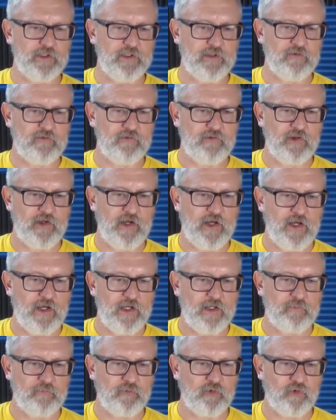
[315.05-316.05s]
In
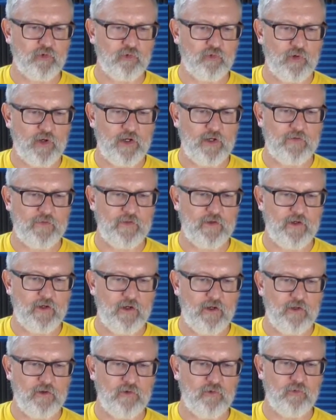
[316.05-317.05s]
time cry the
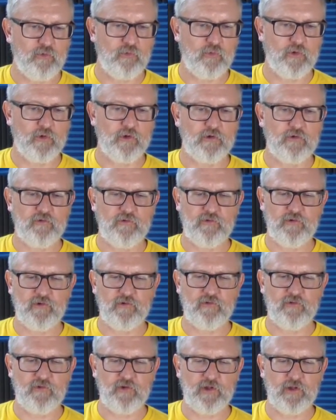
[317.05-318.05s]
hollow words to
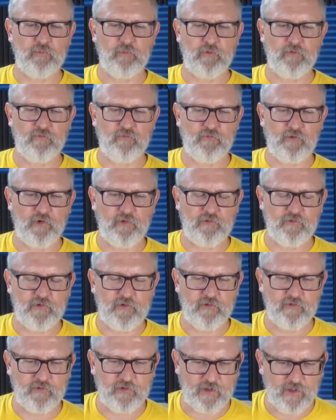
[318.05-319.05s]
sing with false
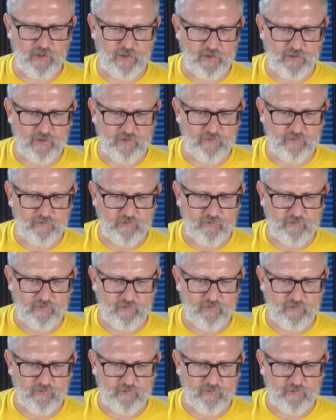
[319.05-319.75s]
disguise.